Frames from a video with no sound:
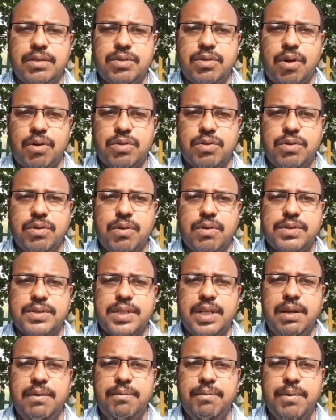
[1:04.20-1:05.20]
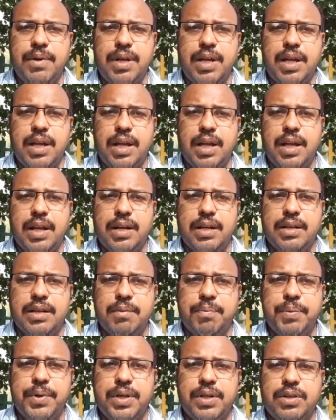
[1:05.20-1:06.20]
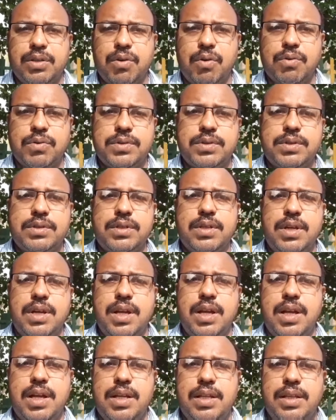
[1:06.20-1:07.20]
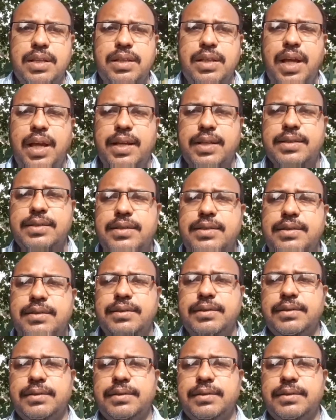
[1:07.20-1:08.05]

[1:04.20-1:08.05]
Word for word: talk to yourself and repeat those things.